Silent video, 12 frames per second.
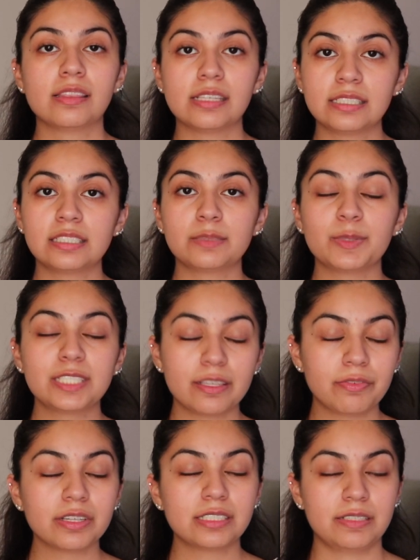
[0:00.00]
This
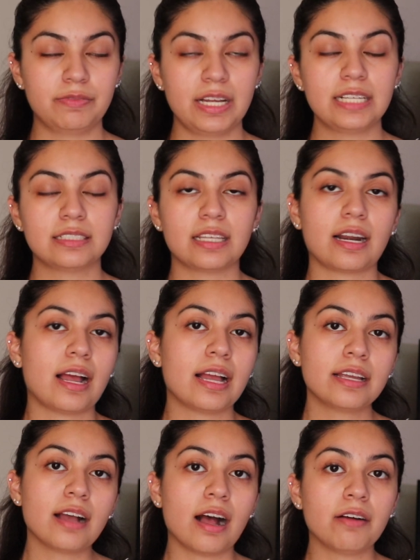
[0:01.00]
specific device that
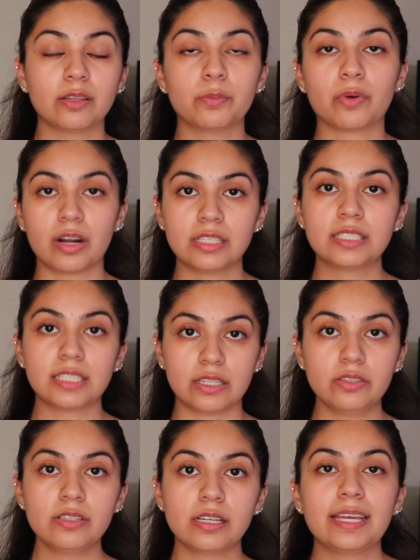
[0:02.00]
I got, the BRAUN
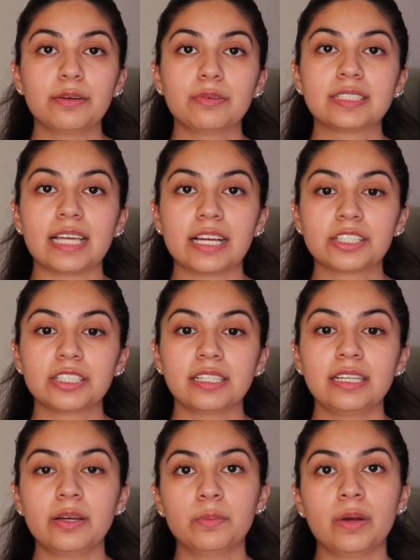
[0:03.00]
Silk, it was
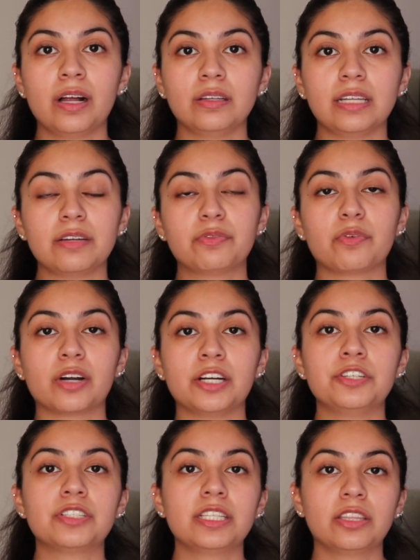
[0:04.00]
actually about like
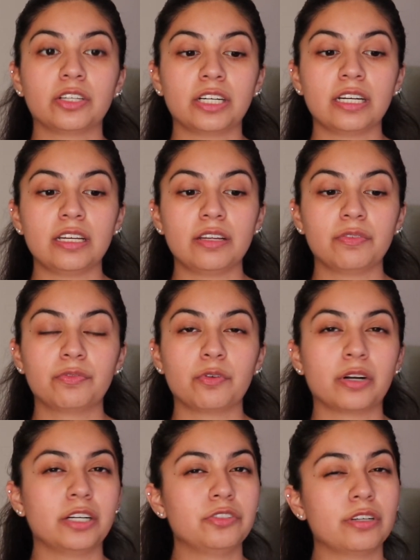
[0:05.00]
$430,
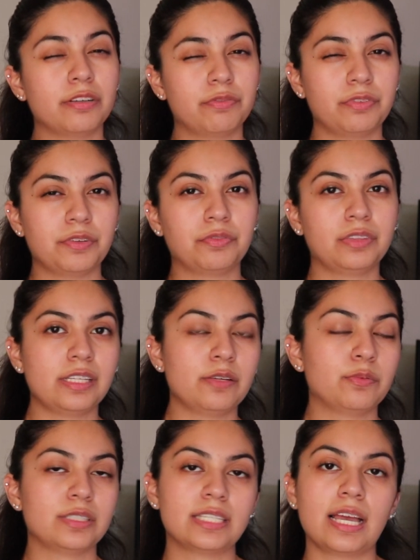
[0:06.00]

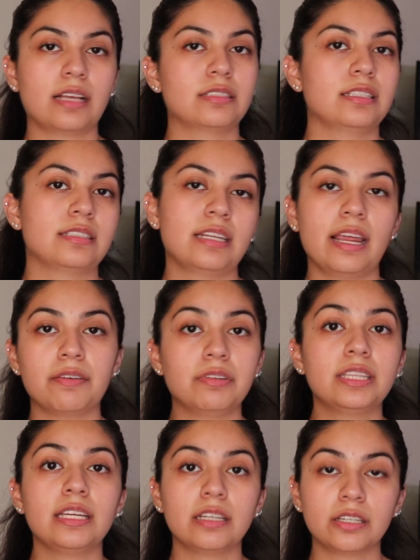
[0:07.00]
$450 with taxes and
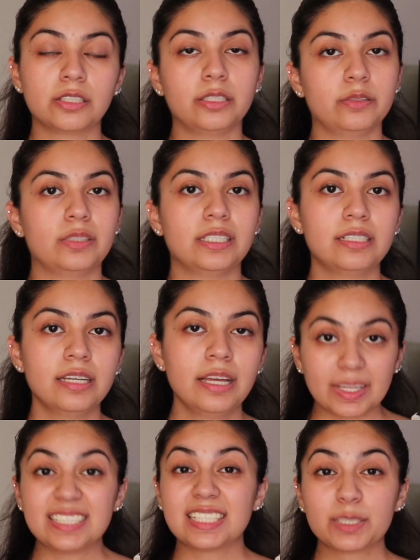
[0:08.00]
everything included.
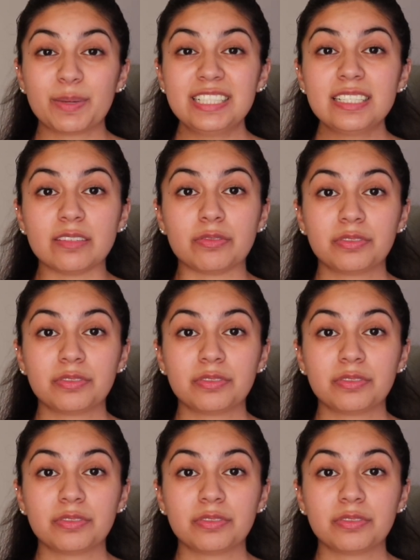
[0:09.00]
It's expensive.